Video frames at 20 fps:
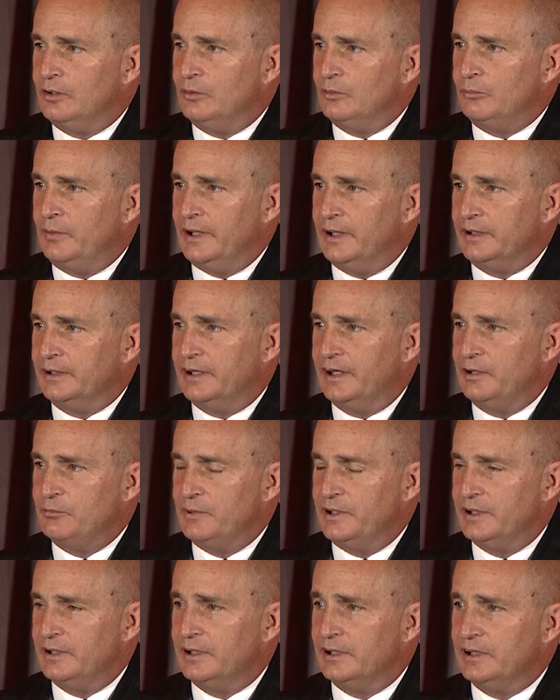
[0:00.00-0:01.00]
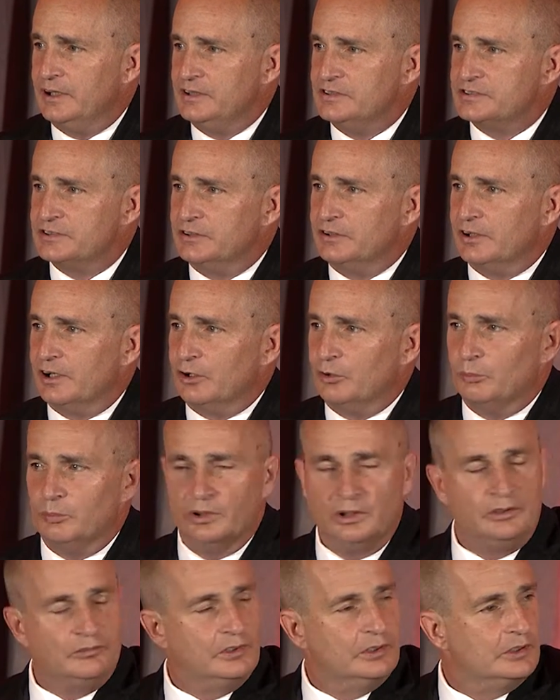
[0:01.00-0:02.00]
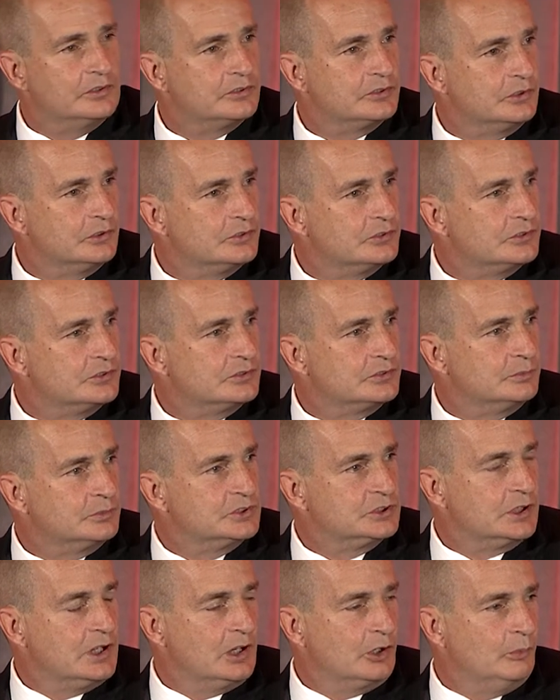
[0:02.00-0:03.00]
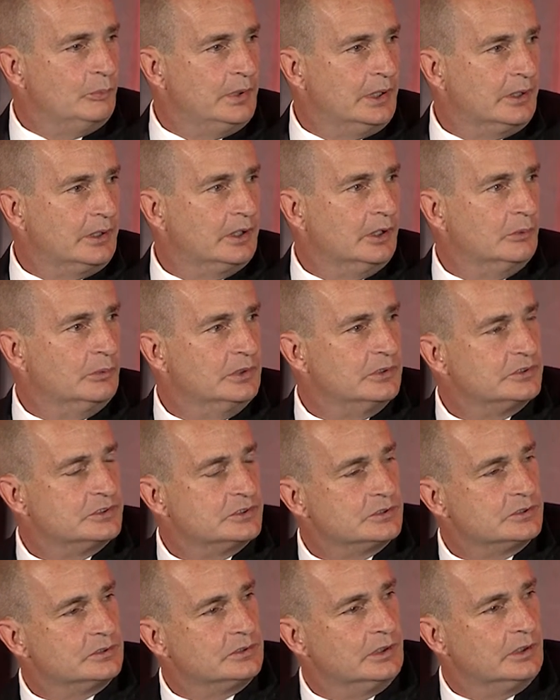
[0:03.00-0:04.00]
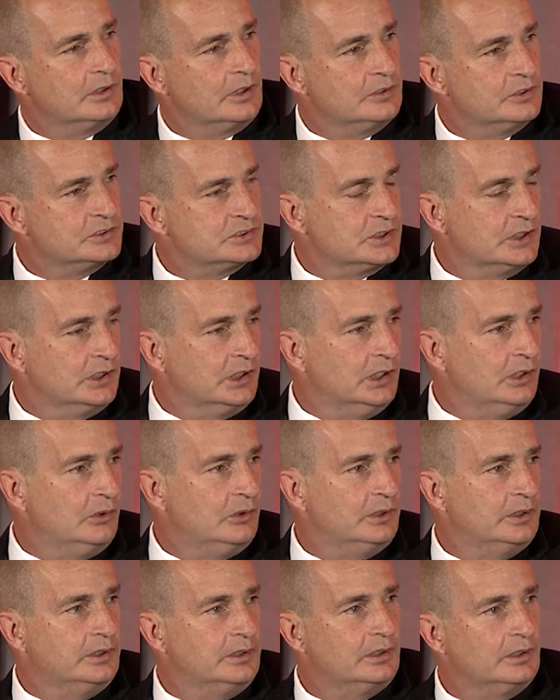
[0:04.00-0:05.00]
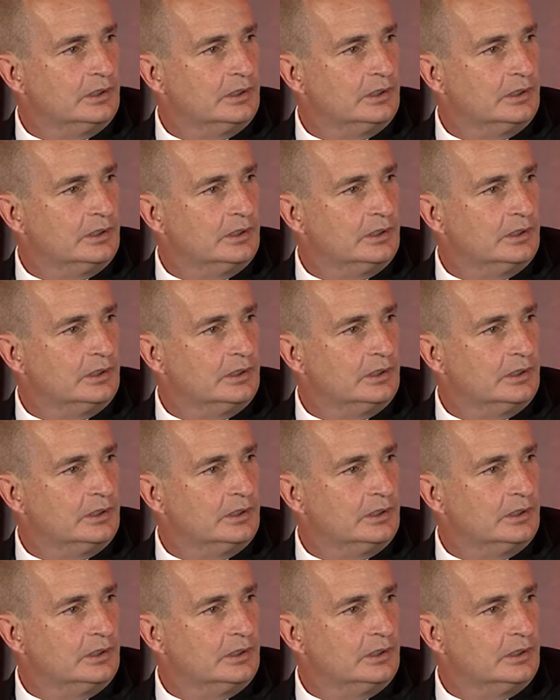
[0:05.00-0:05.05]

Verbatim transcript: man came in and he said, "You're not going to believe this. There's some Chicago Bear helmets that I just unloaded."